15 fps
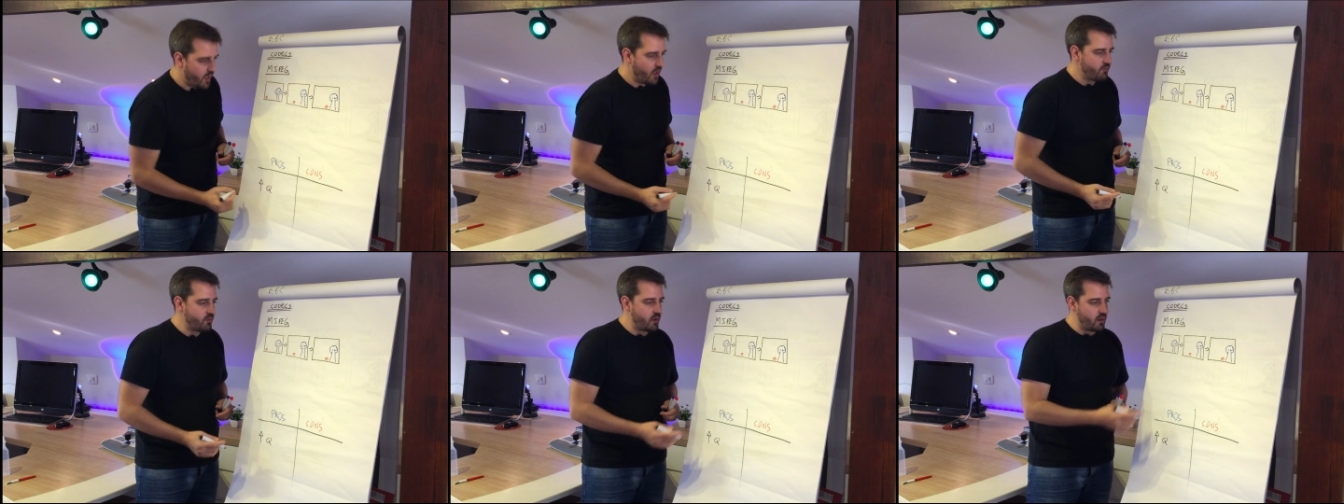
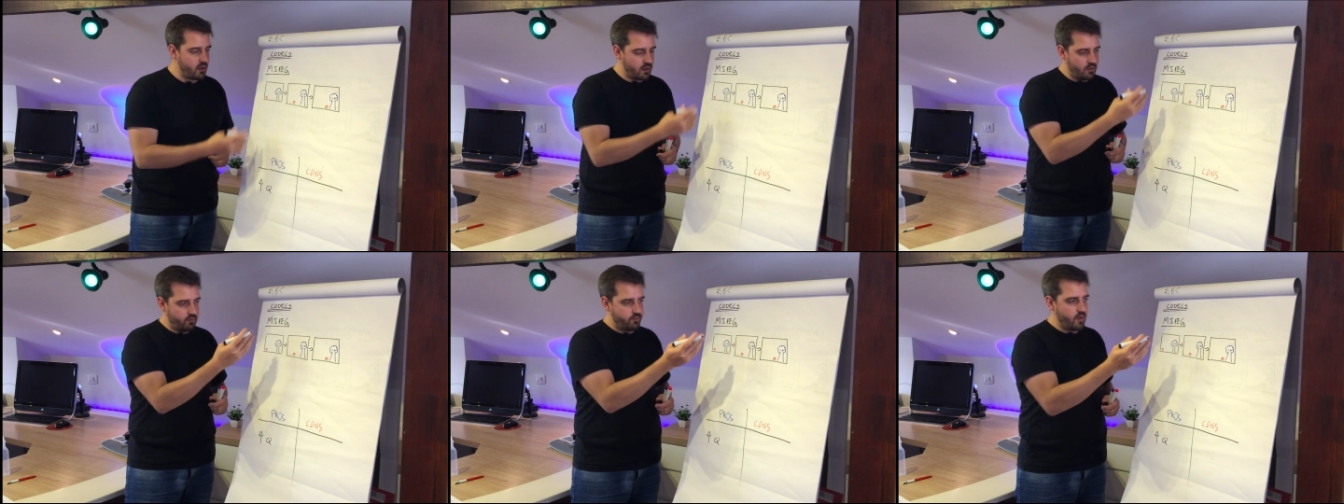have
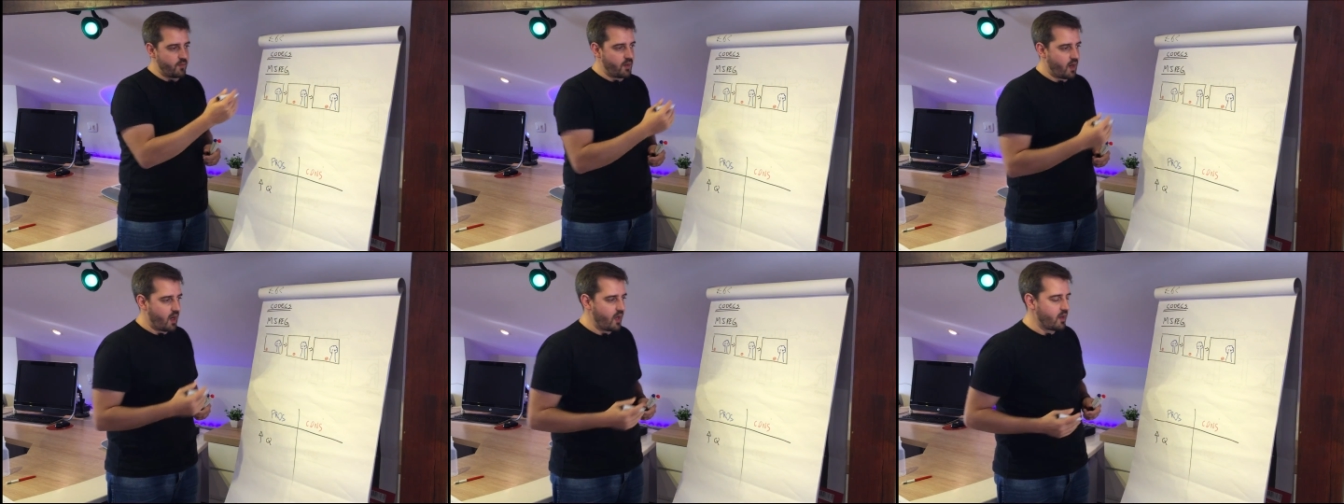a
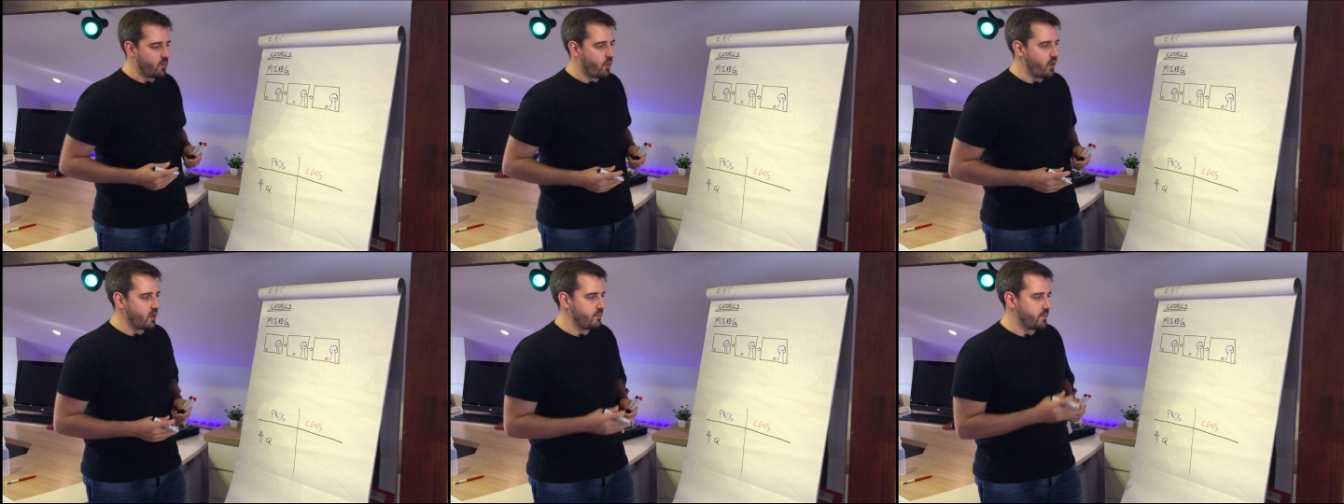very high
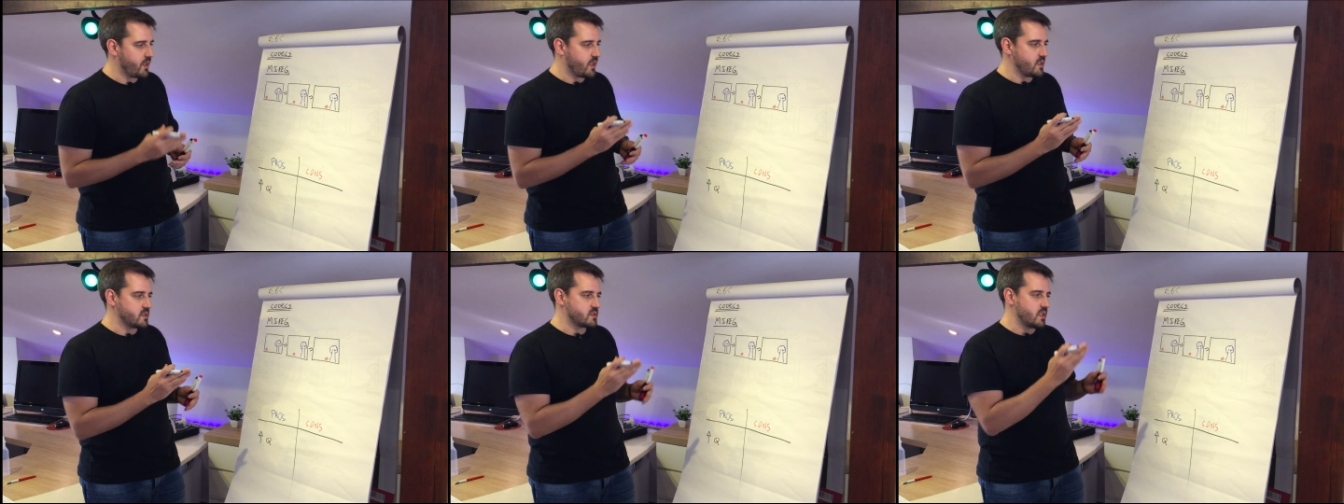quality
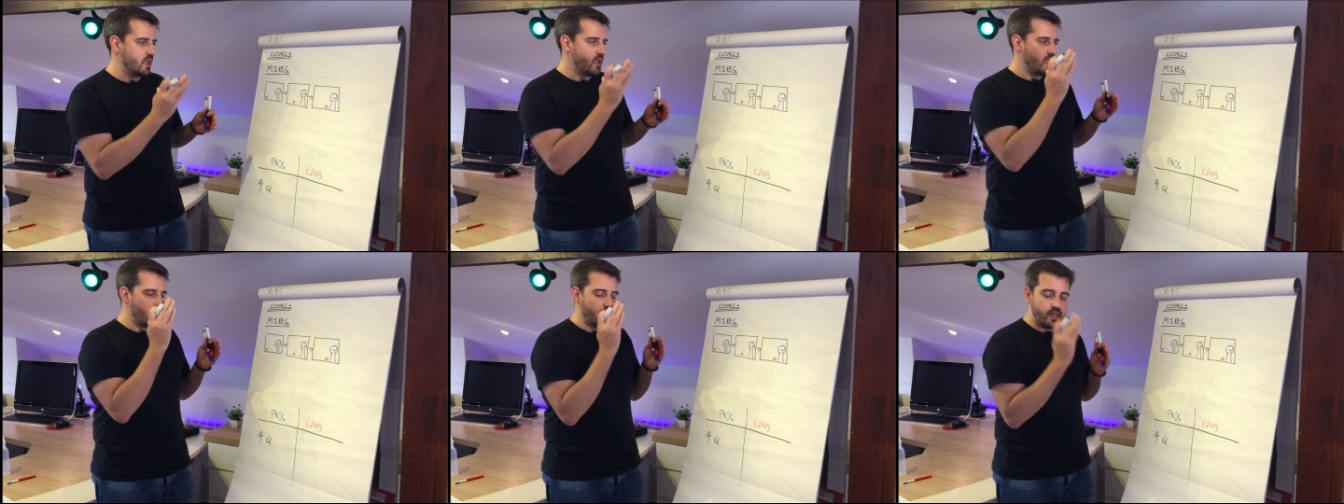because
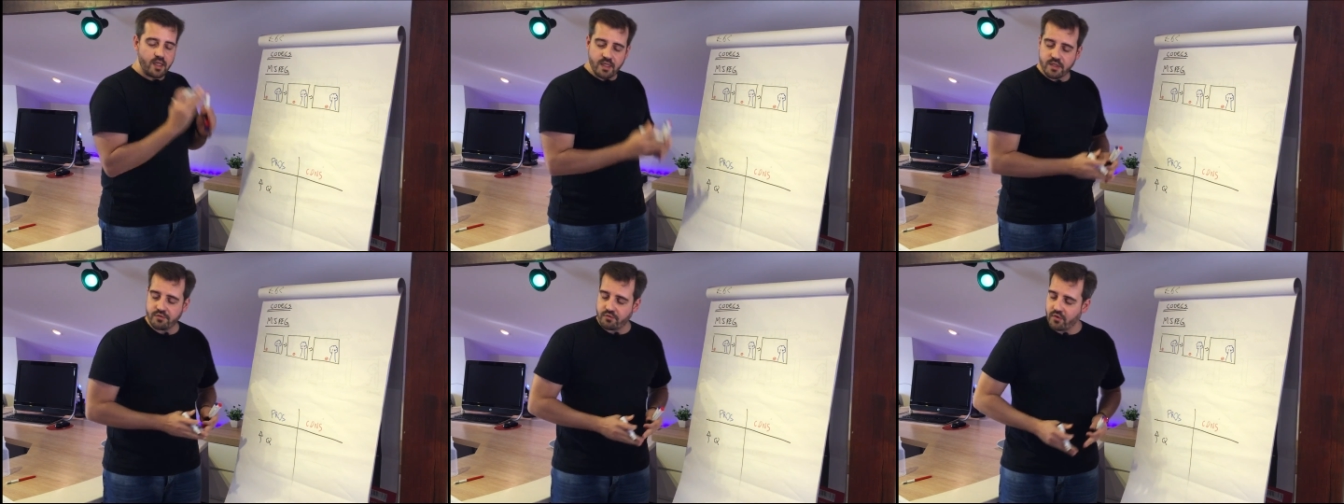in
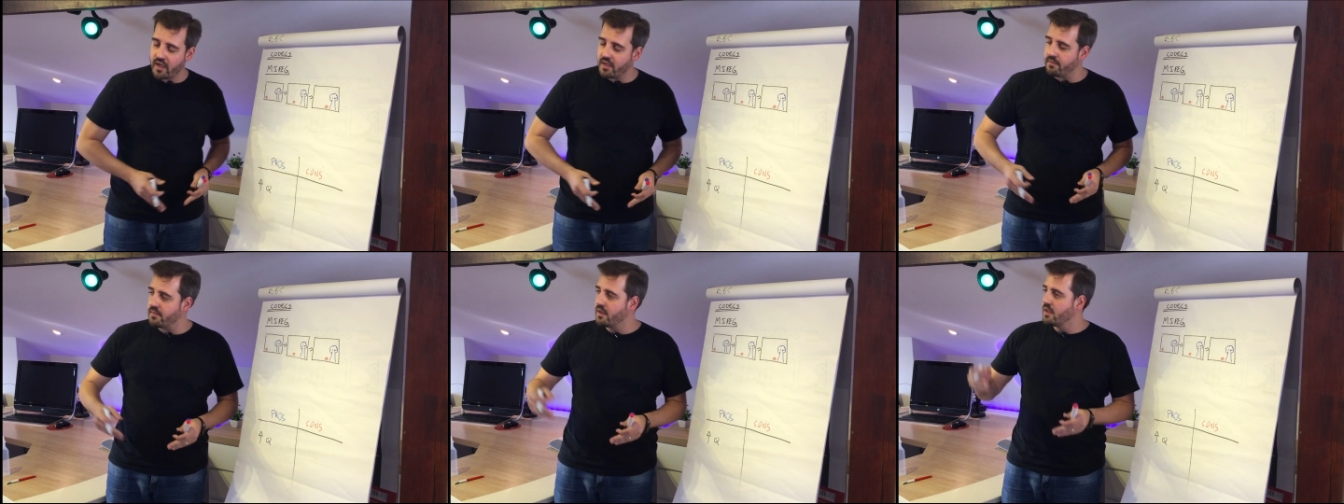each
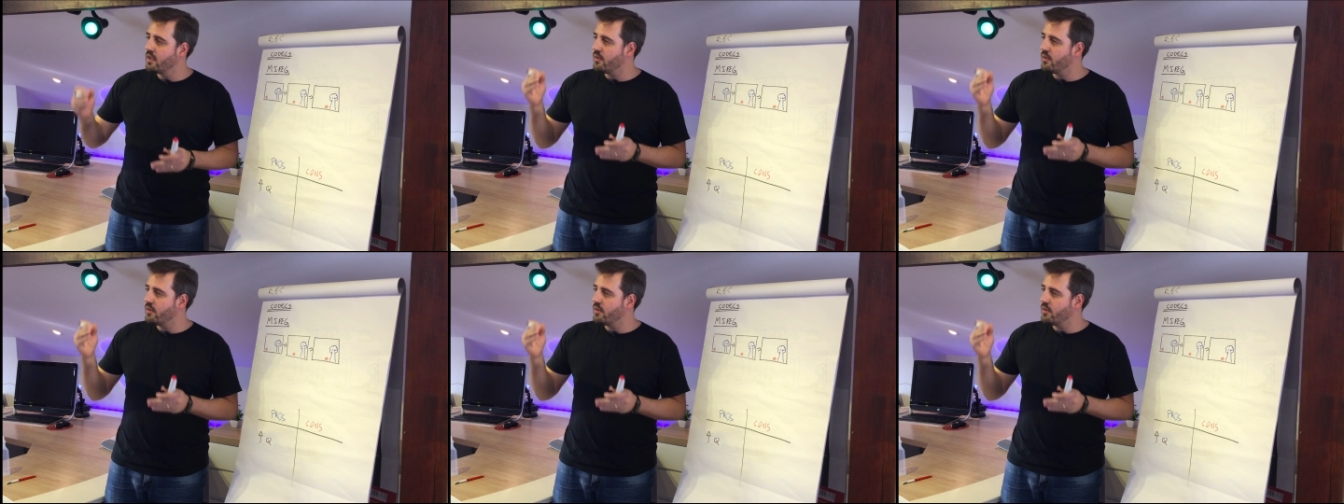frame